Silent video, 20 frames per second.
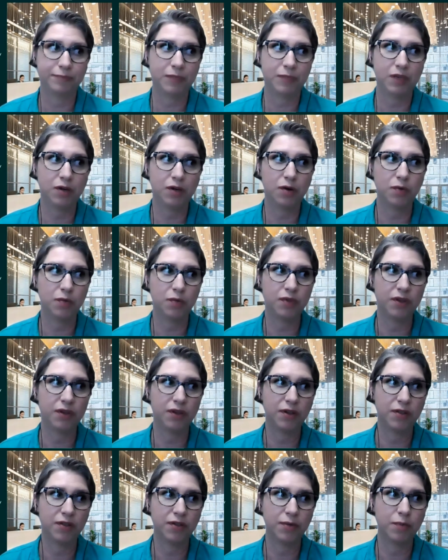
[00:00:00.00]
you know
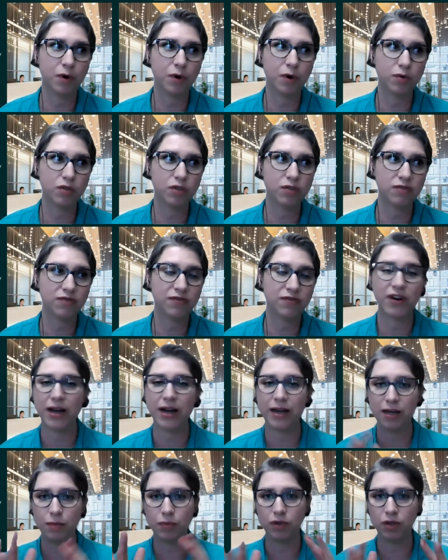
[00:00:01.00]
the the most
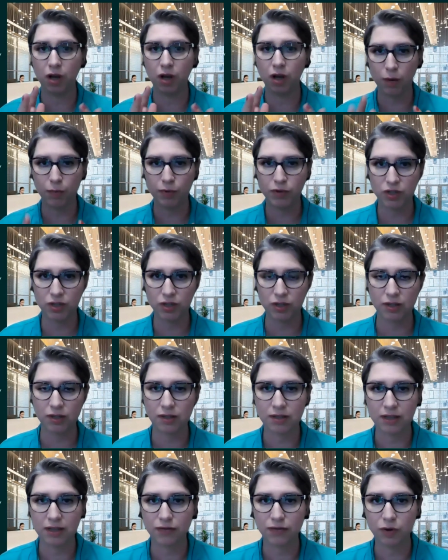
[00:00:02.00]
viable
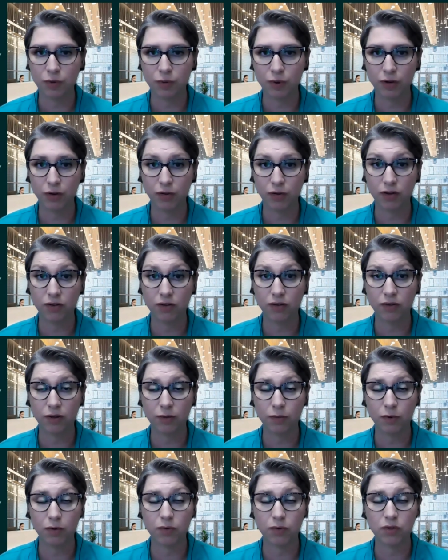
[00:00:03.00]
options, if you will, or the the
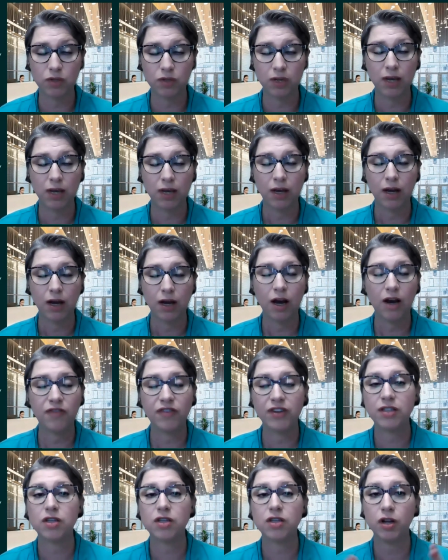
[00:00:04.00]
most
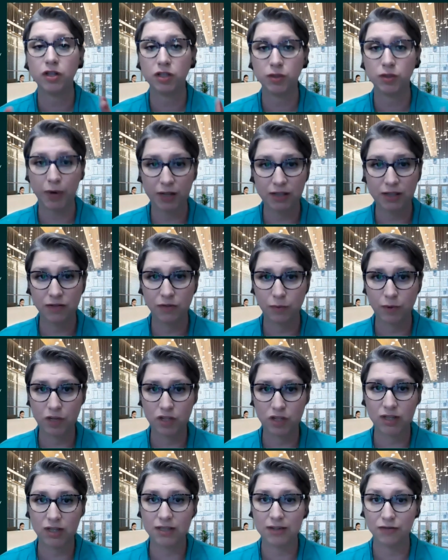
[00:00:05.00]
obvious hotspots of
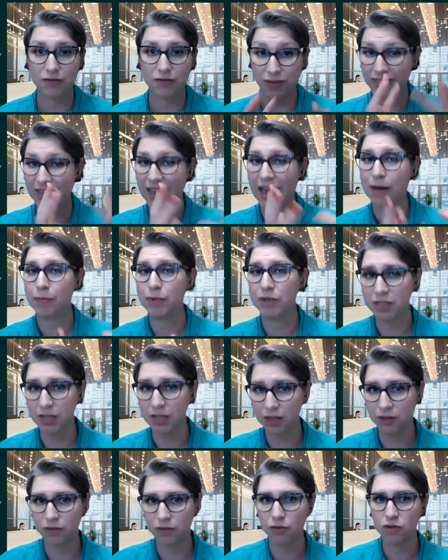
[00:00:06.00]
emissions for that
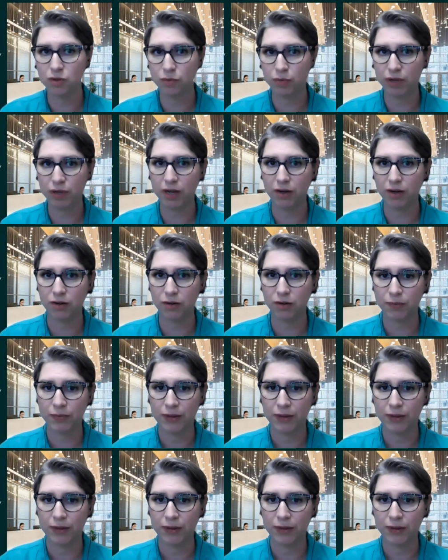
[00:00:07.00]
particular supplier.